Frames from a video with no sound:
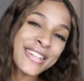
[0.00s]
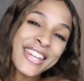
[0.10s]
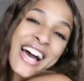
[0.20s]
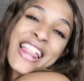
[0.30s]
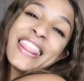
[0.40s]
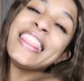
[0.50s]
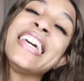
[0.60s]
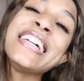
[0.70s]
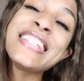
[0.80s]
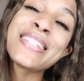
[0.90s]
but not
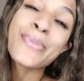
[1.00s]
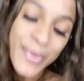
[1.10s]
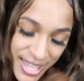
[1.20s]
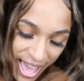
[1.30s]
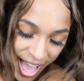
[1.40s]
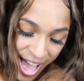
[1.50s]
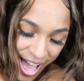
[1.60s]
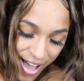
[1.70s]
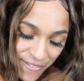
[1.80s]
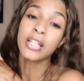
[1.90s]
least, we
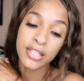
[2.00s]
have,